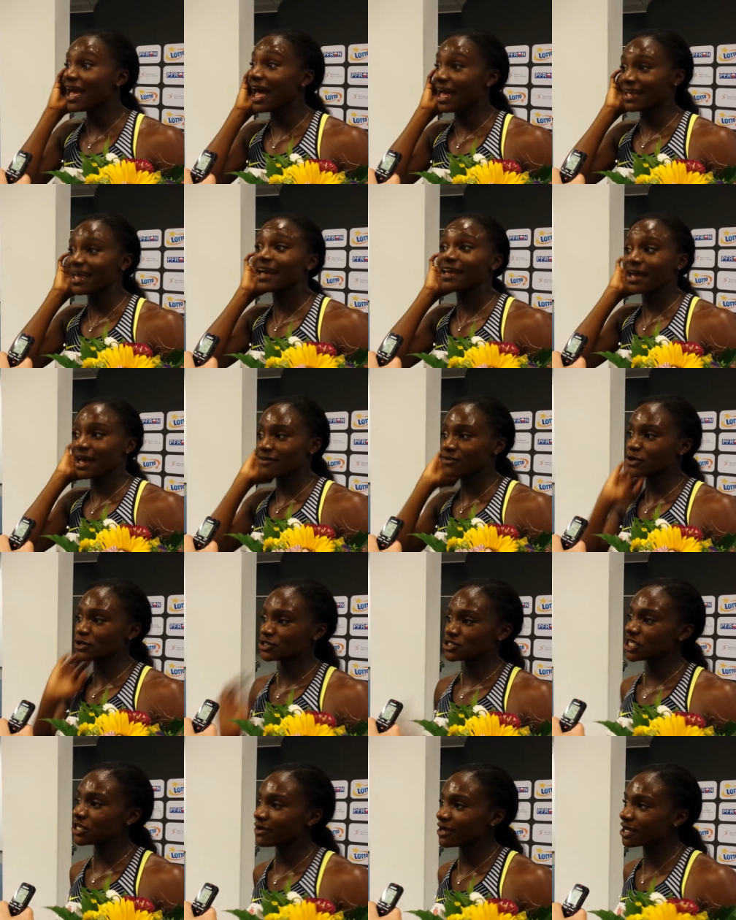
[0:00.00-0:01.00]
Yeah, yeah, yeah. I've got
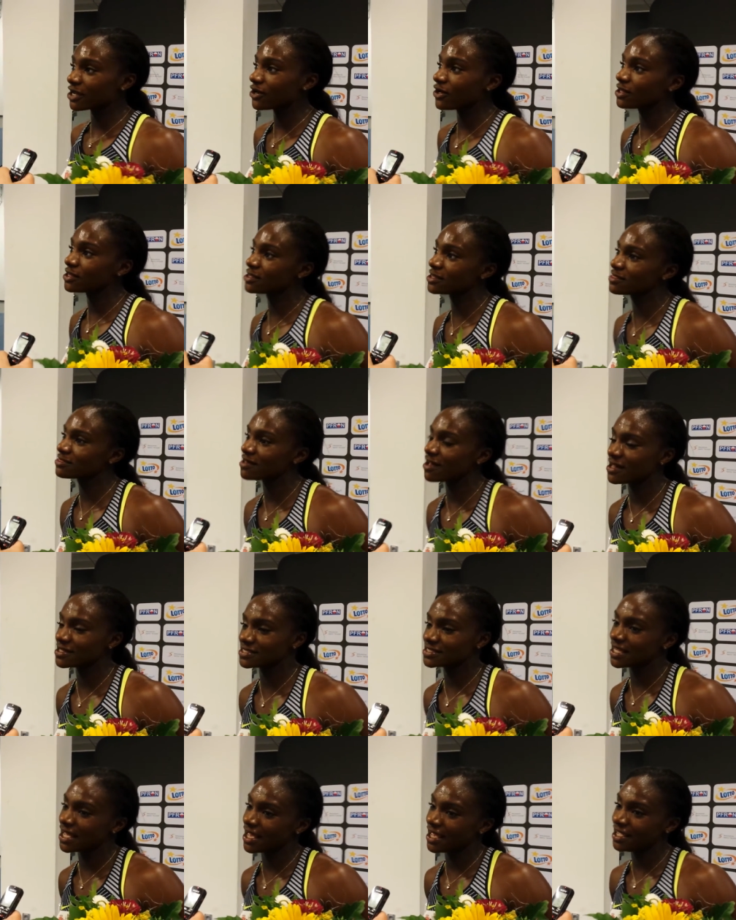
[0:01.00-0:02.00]
Zurich on
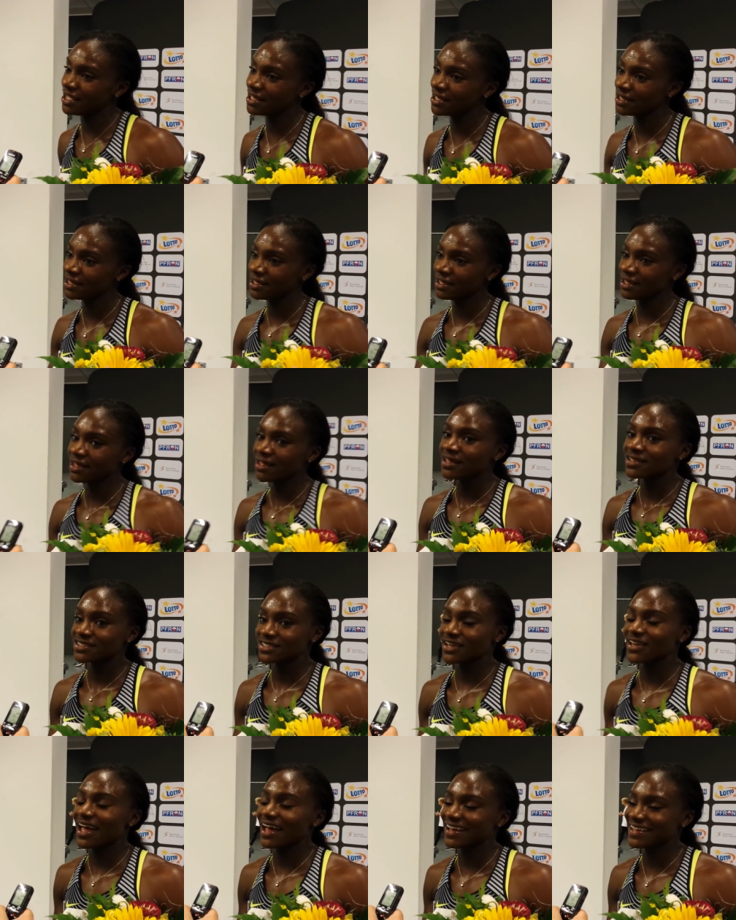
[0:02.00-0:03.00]
Thursday.
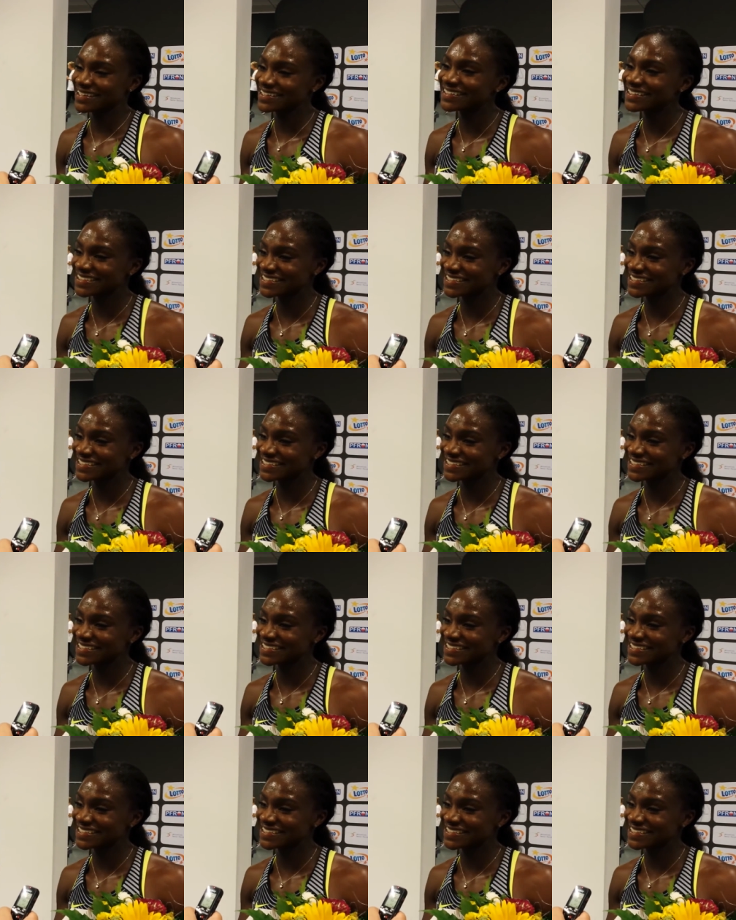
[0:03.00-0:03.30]
So yeah.